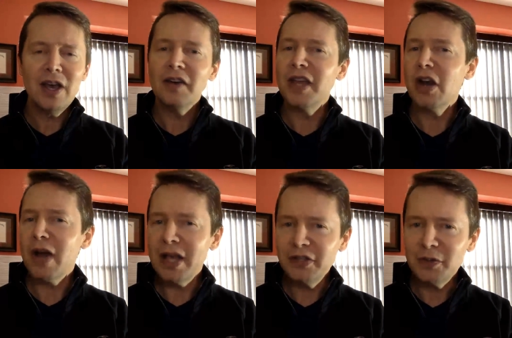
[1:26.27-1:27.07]
They
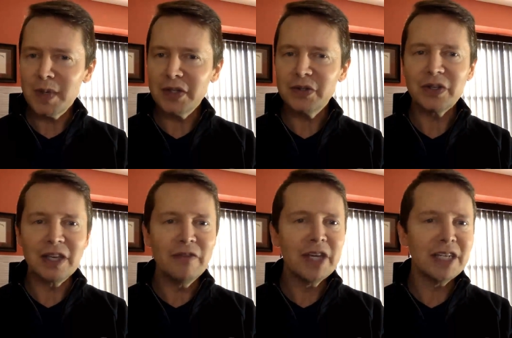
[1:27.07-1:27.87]
are estimates
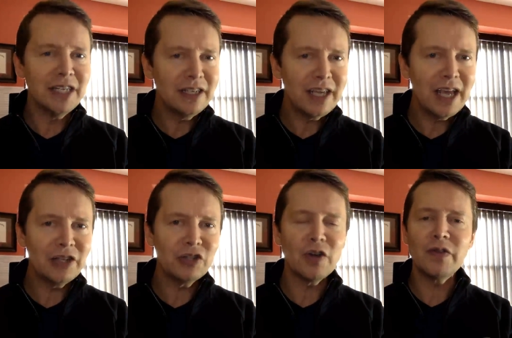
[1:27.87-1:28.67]
giving an indication